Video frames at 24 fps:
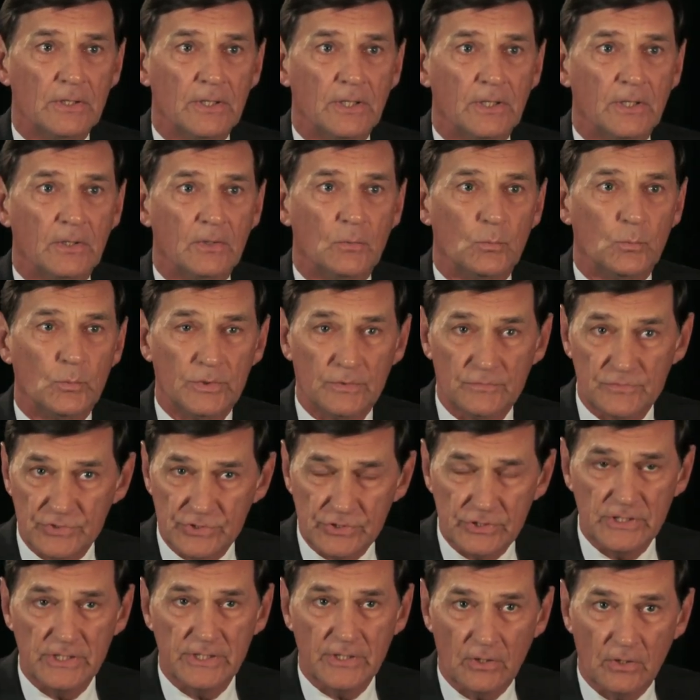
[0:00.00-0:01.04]
Uh, we're
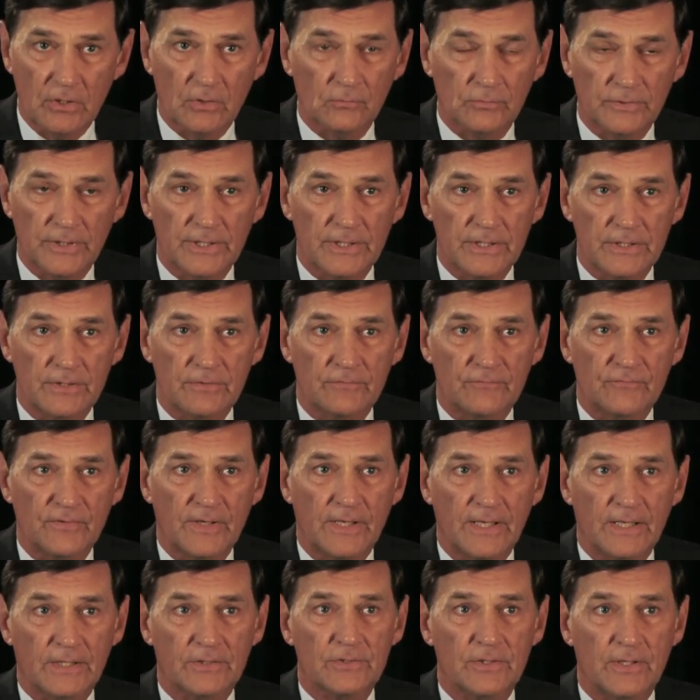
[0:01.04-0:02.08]
seeing already the
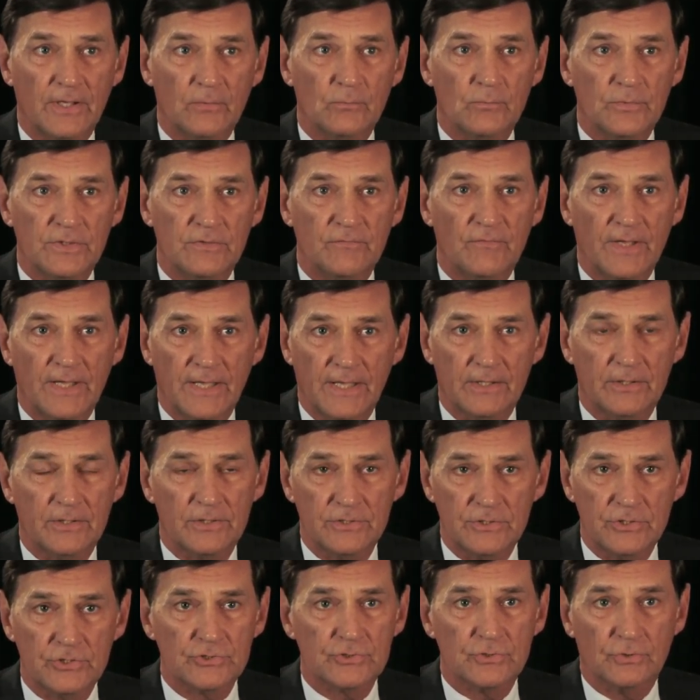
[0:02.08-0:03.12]
fact that we've had
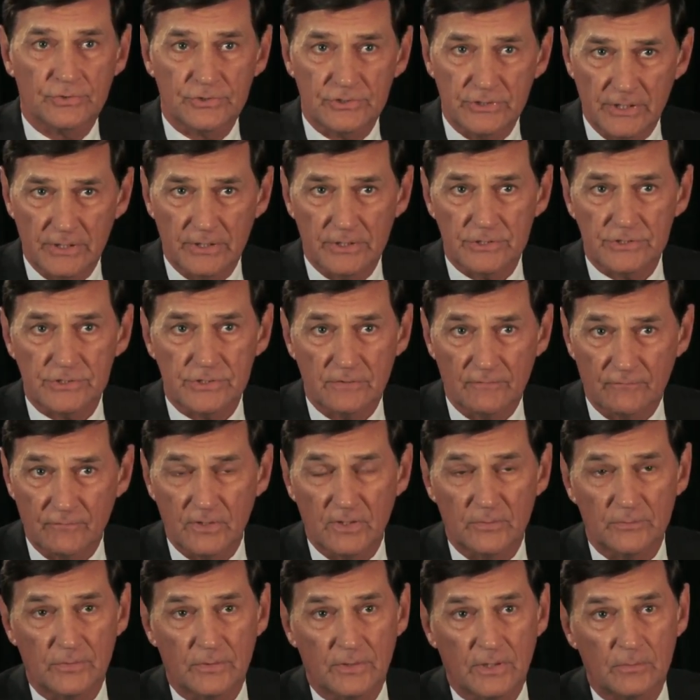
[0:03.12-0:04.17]
additional tenants that have
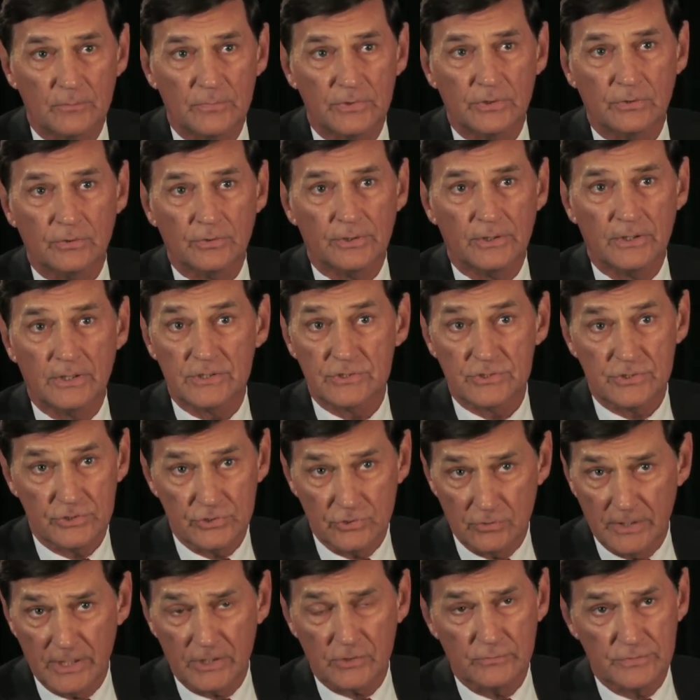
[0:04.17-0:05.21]
come to our building as a
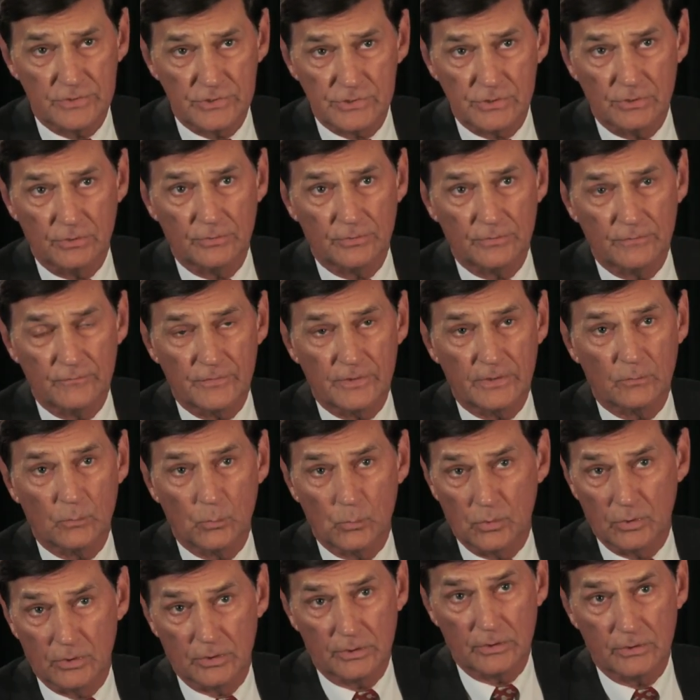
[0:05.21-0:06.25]
direct result of their
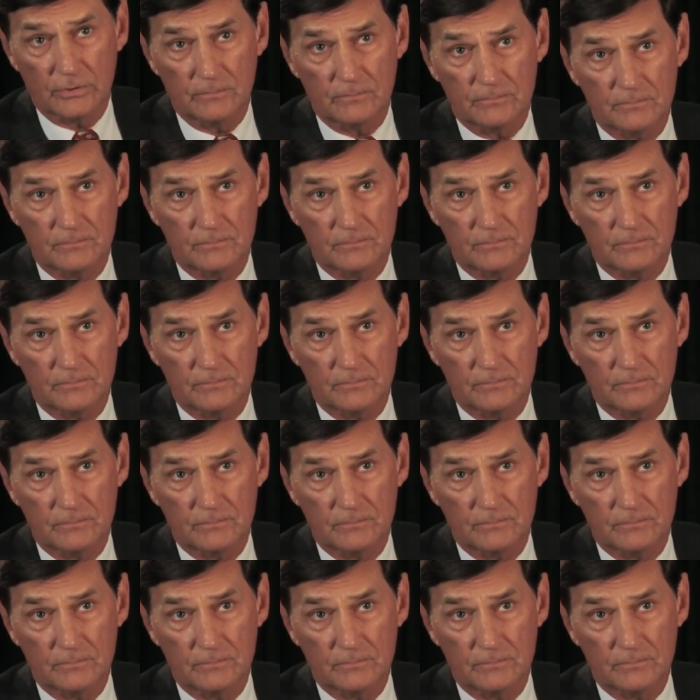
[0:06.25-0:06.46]
work.